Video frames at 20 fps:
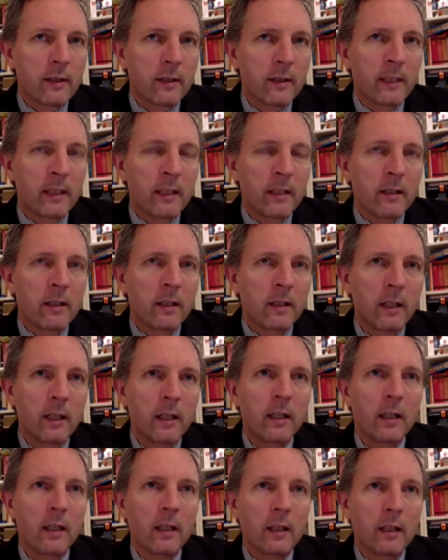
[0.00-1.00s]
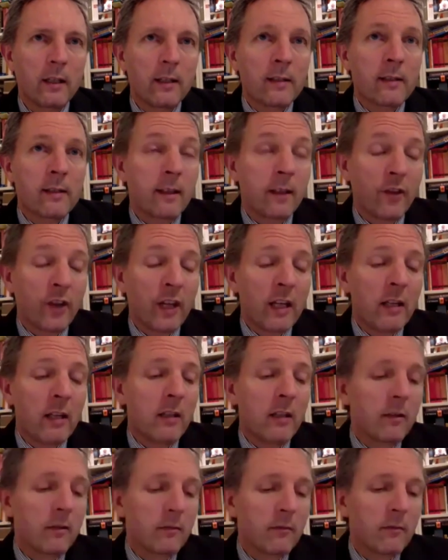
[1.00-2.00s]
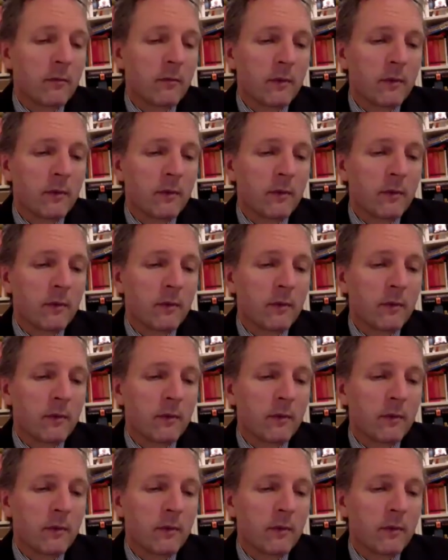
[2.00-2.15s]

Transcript: I mean, this is the thing.